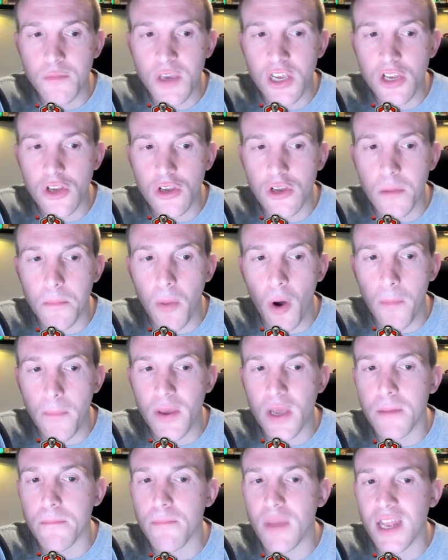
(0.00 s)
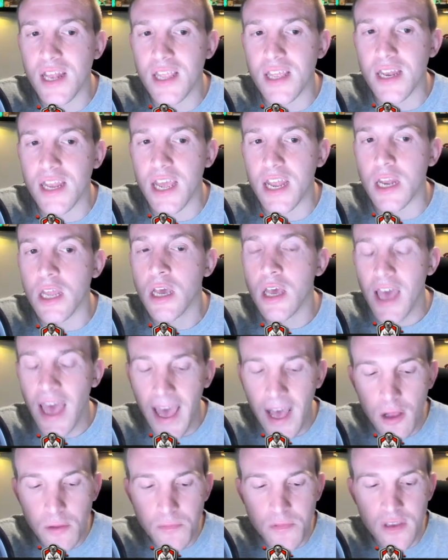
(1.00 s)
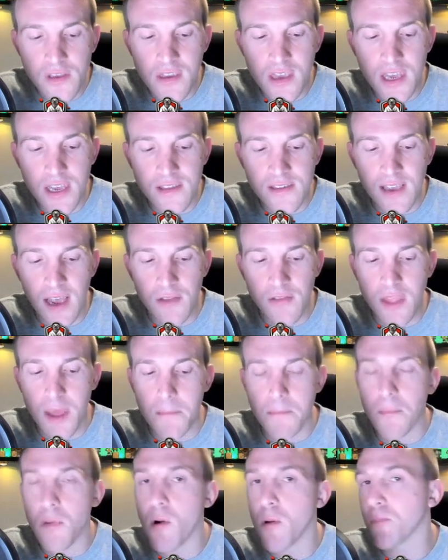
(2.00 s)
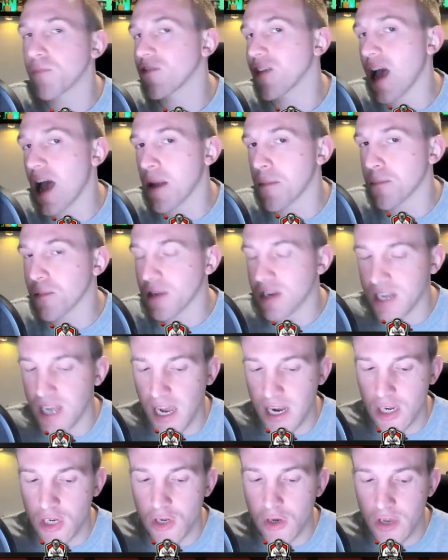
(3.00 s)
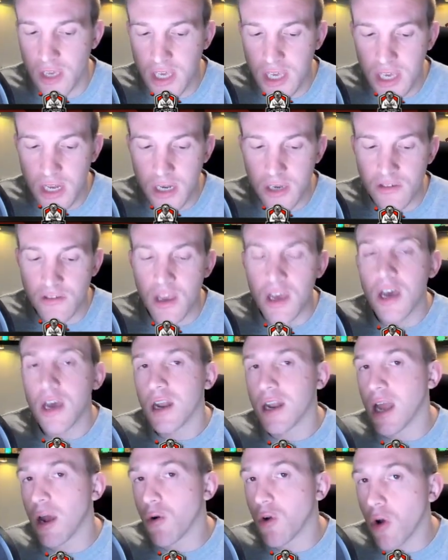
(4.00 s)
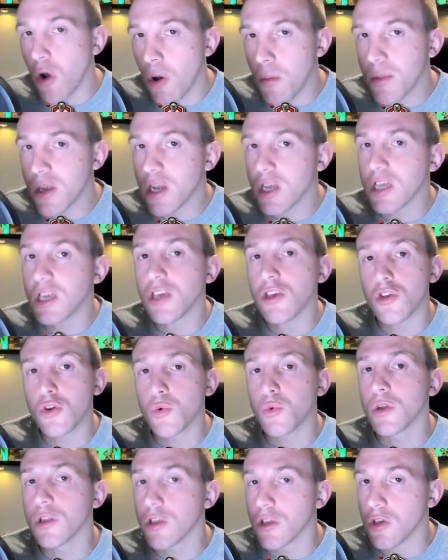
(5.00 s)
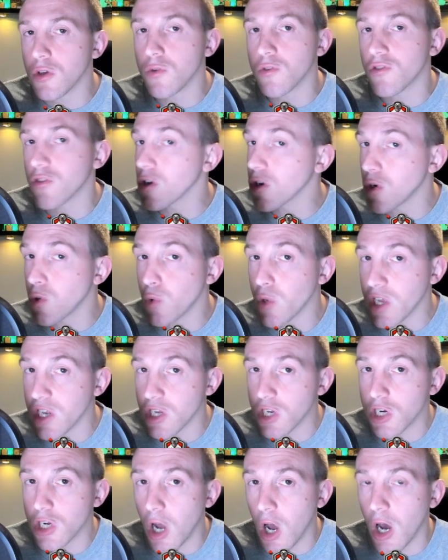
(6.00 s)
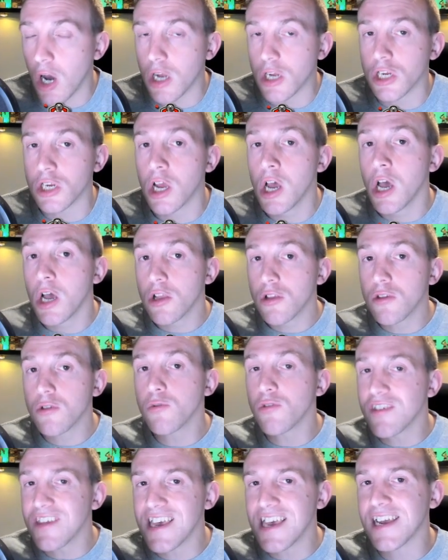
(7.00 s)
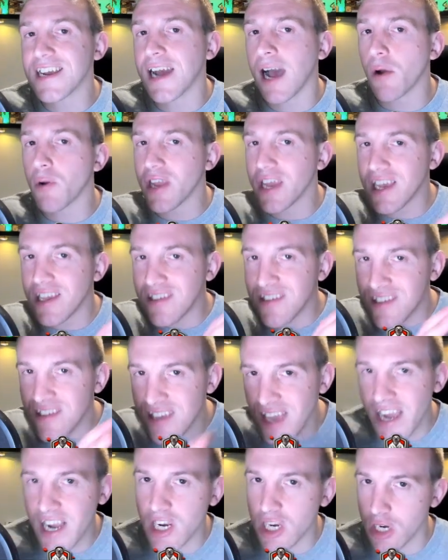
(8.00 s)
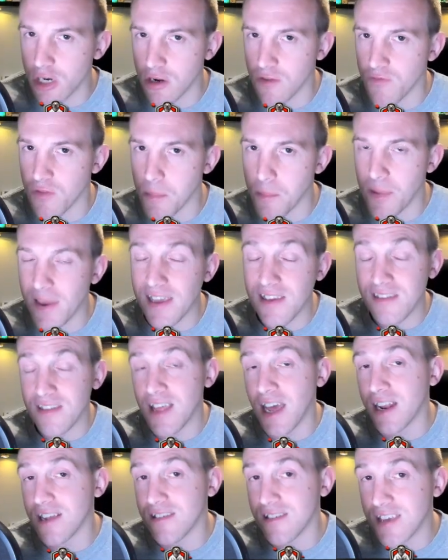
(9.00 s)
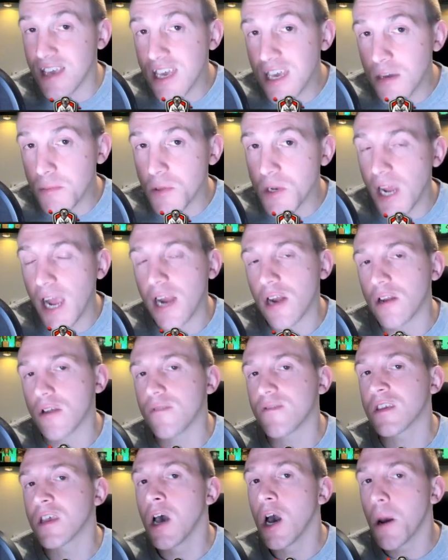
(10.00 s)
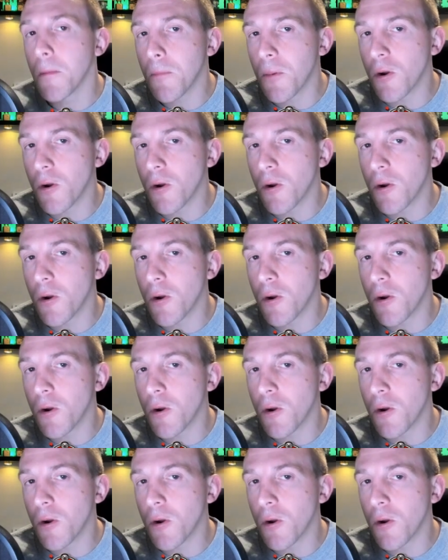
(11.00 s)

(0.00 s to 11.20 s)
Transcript: just make sure you're popping a minion in, help to take down them pups and protect your healers. Now, commonly you will use the Queen Charge to take out a section of the base, that is key objectives,